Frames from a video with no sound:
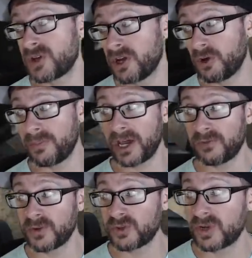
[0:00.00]
So I hope
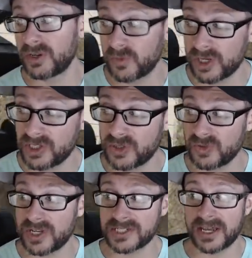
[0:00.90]
Battlefield
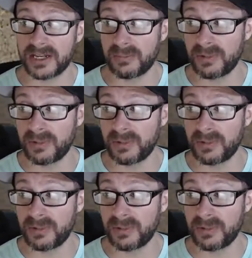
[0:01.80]
2042 doesn't end